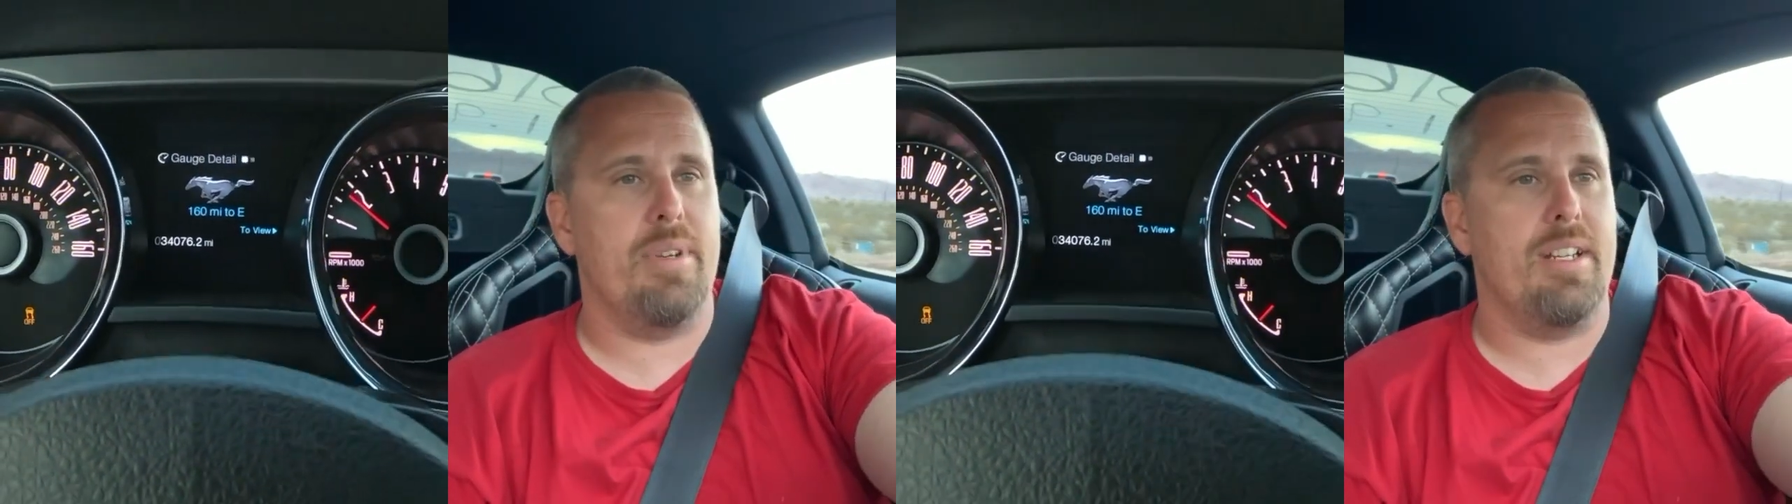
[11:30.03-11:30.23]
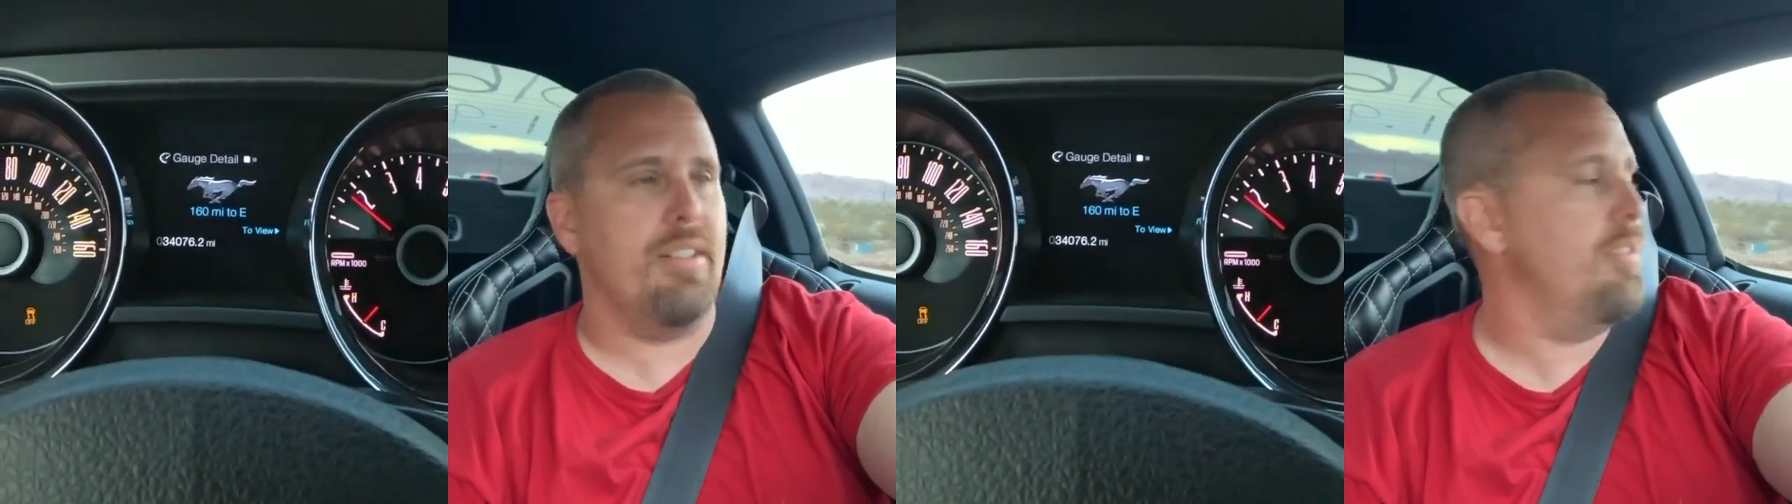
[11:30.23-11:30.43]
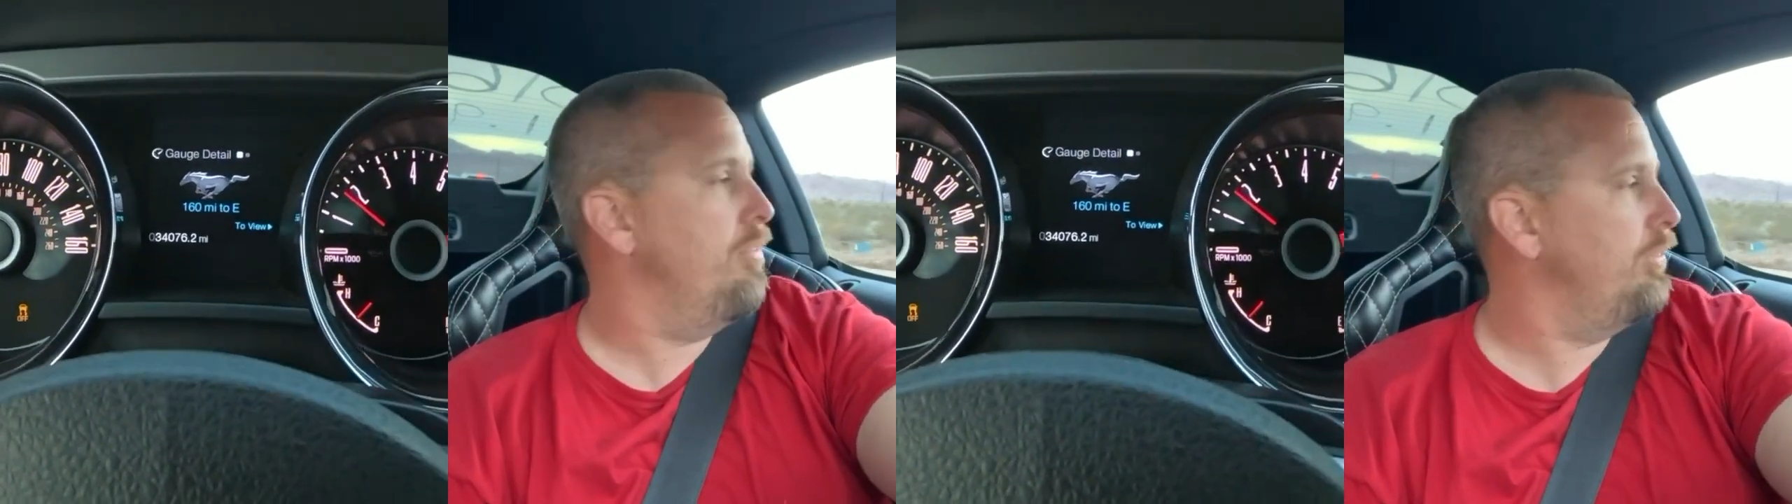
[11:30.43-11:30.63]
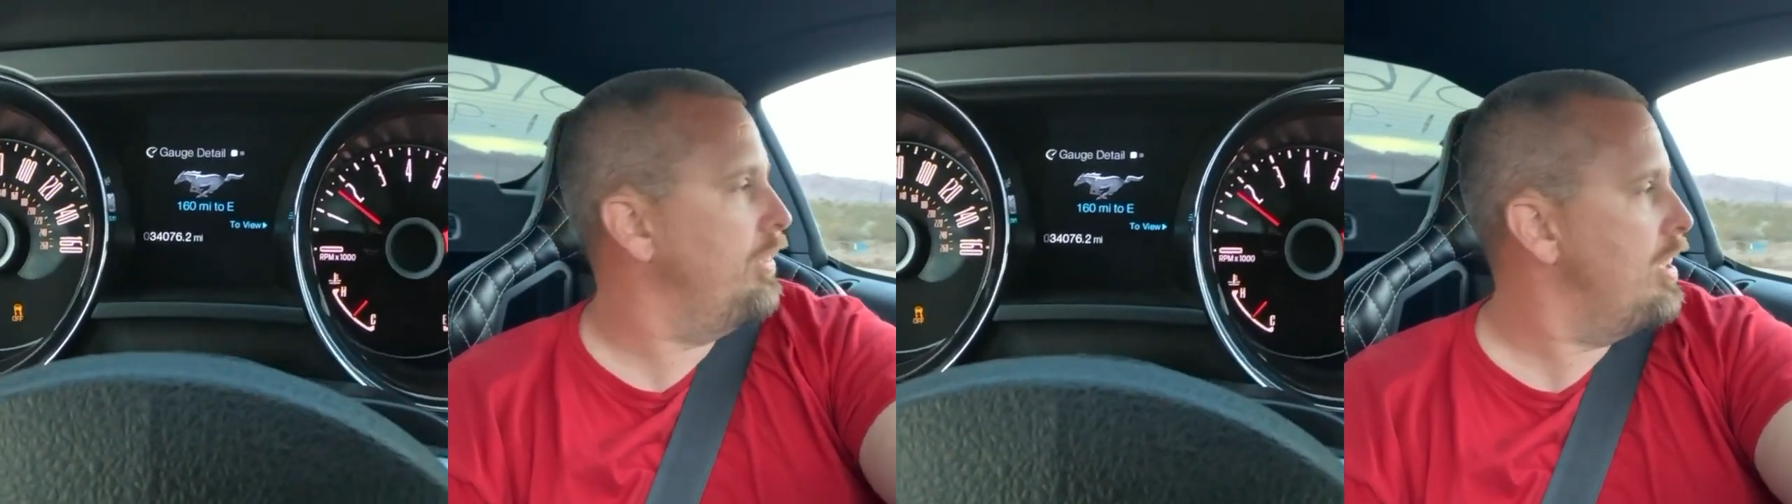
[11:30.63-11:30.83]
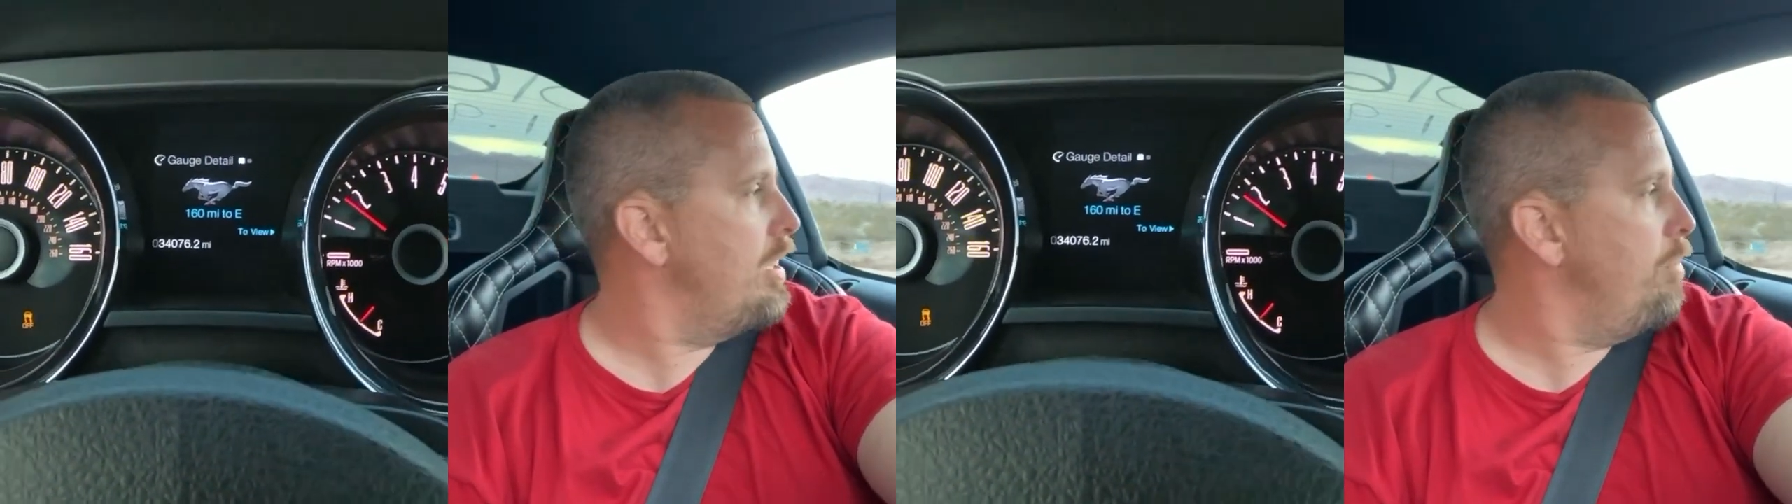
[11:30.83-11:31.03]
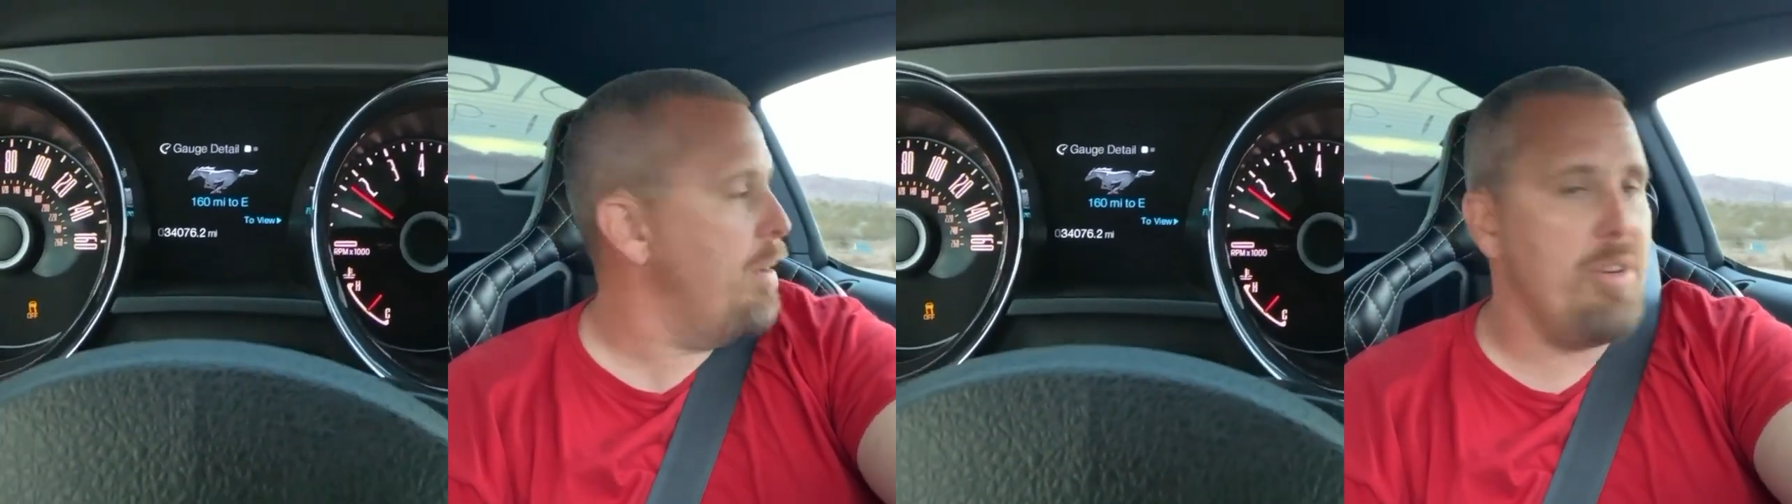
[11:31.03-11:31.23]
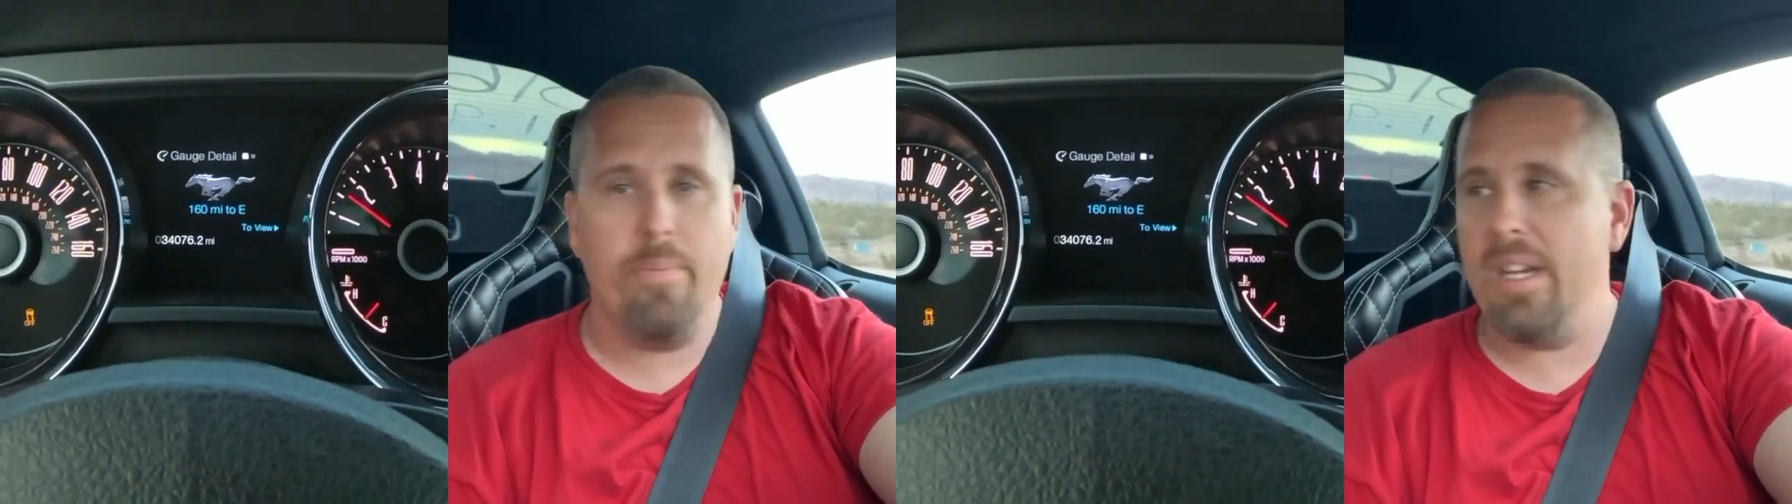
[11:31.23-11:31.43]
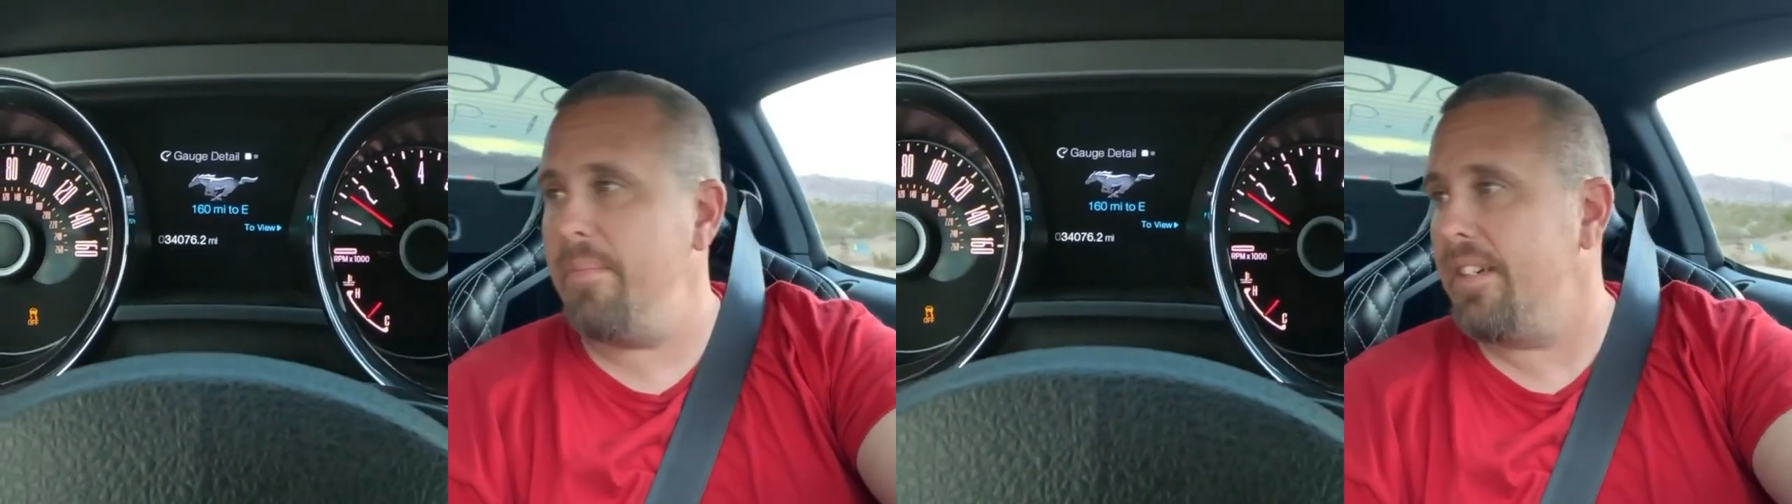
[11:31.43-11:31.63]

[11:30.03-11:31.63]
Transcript: can do. Maybe you'll beat me.